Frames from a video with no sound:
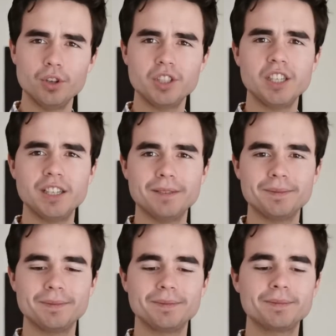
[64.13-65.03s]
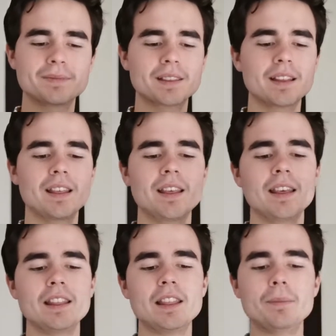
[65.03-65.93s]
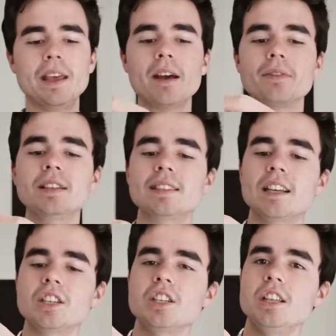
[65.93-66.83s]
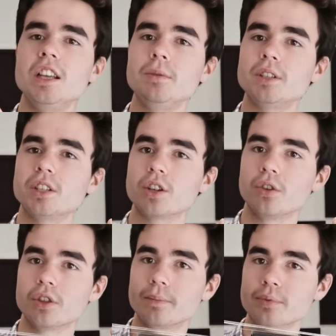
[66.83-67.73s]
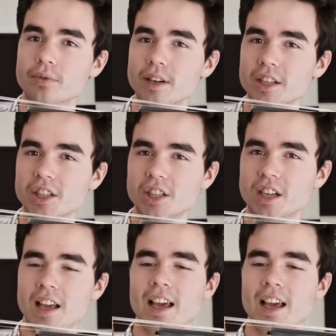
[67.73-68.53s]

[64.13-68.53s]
your chin. Then we have this section here which is called the bridge,